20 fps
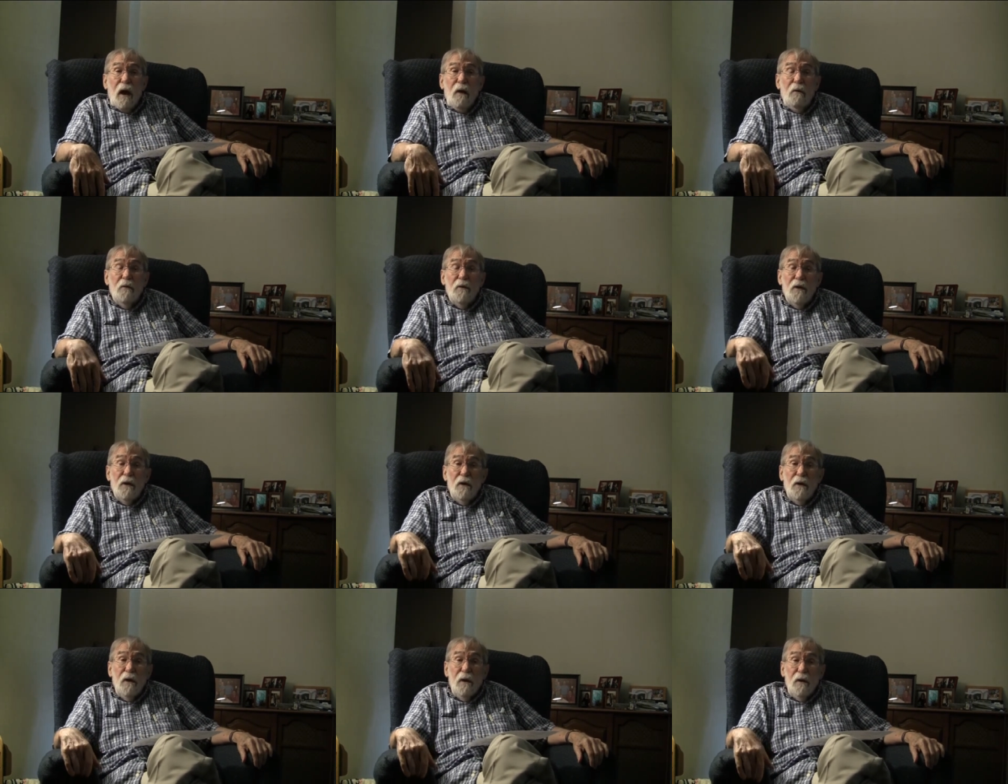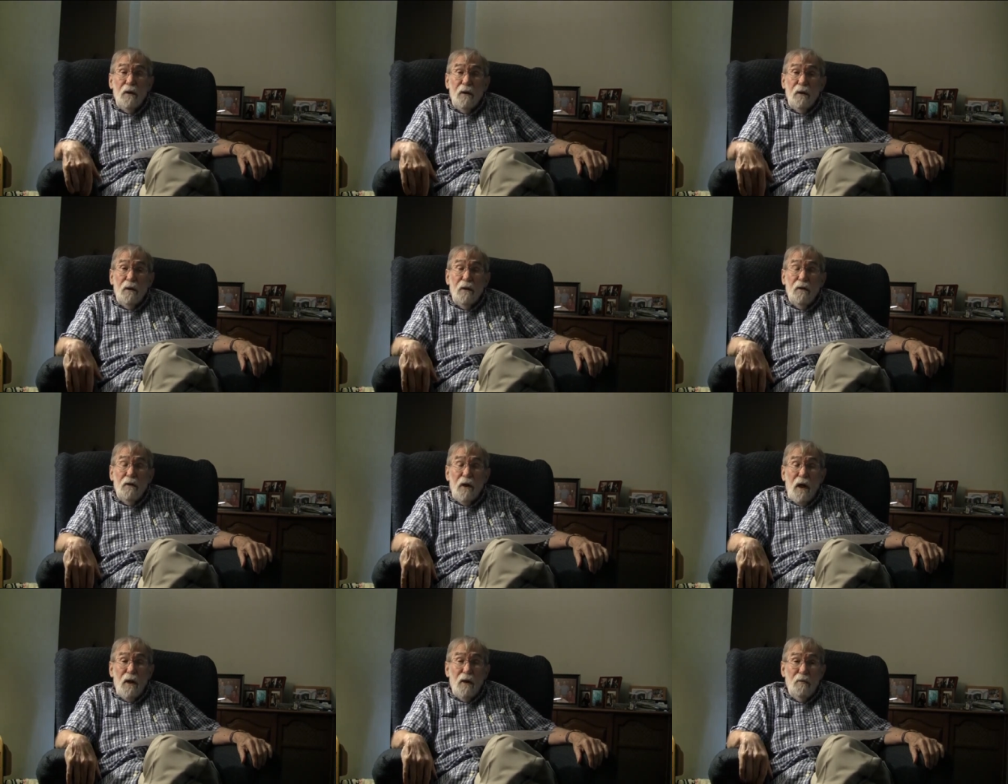I was in the
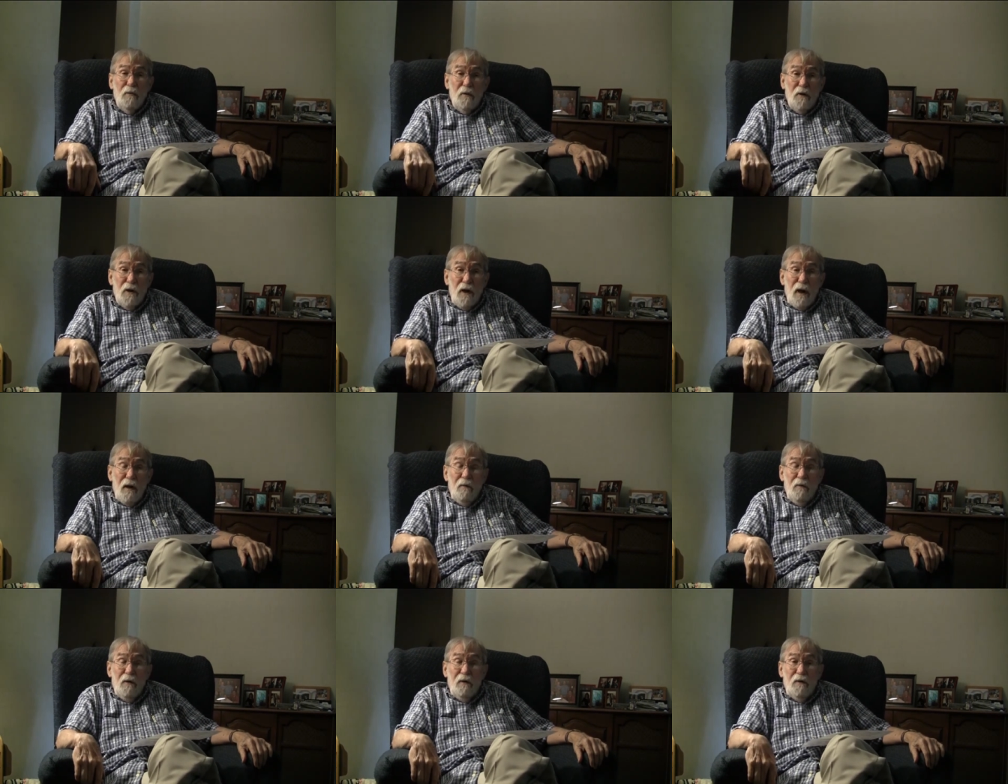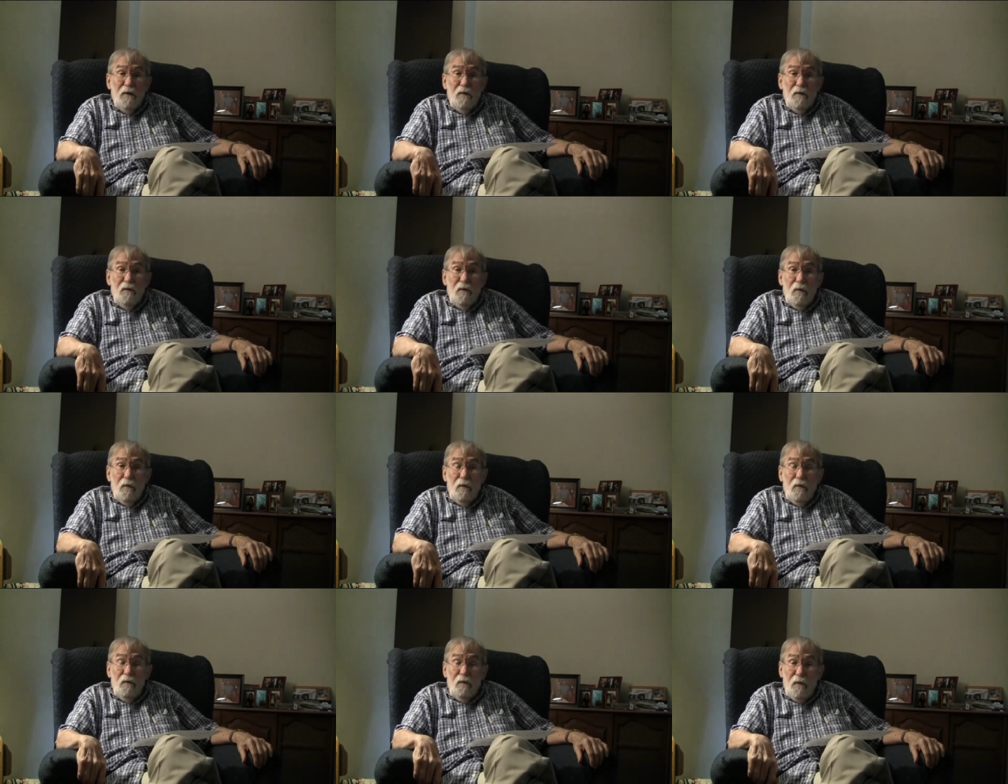uh, documents libraries
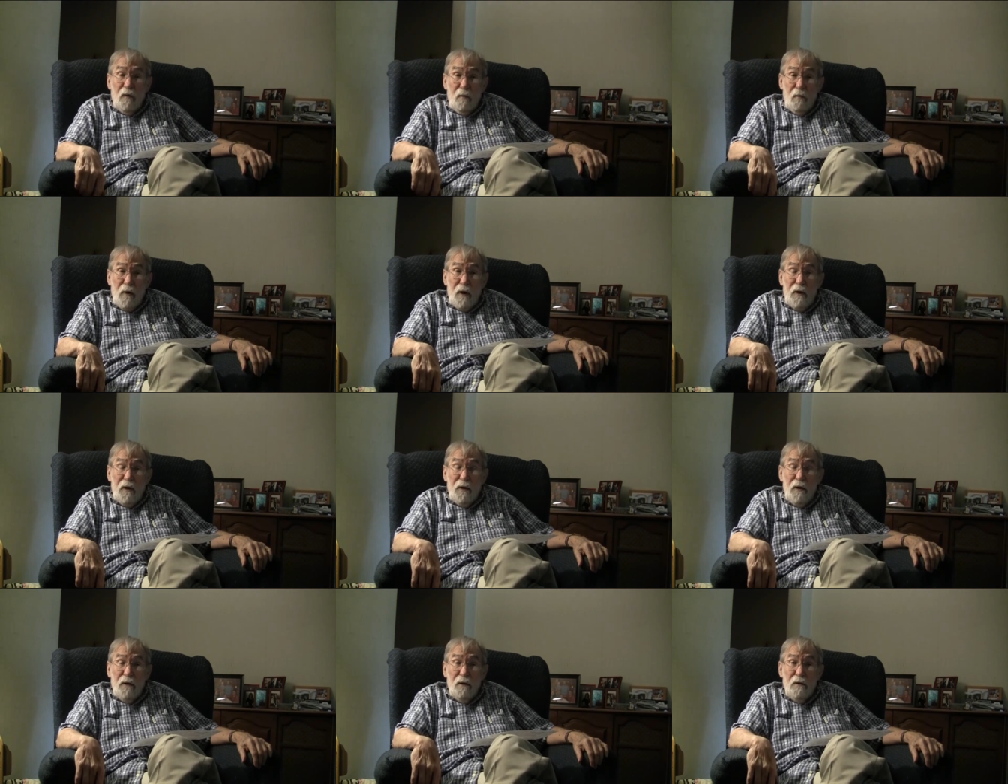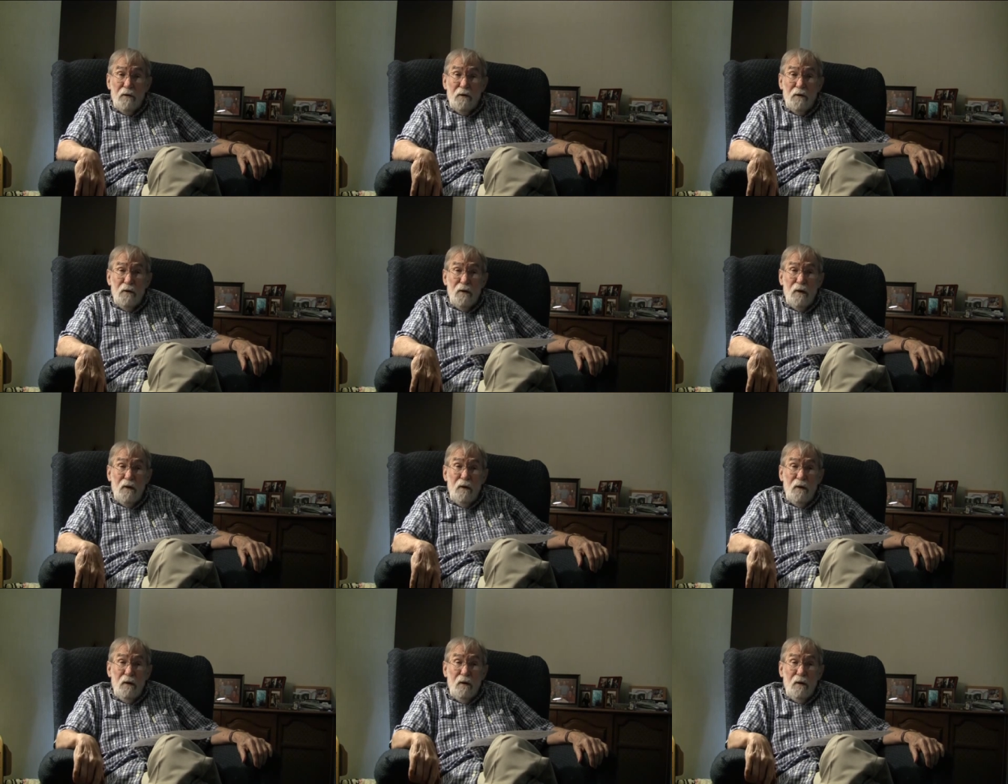for many years,